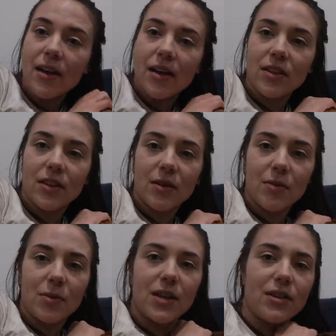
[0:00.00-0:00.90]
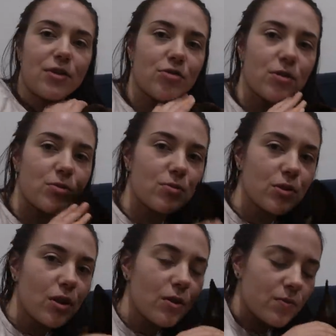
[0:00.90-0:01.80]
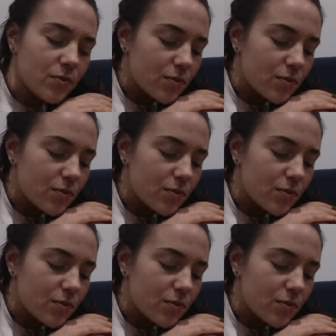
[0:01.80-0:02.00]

Uh, the link will be in the description below.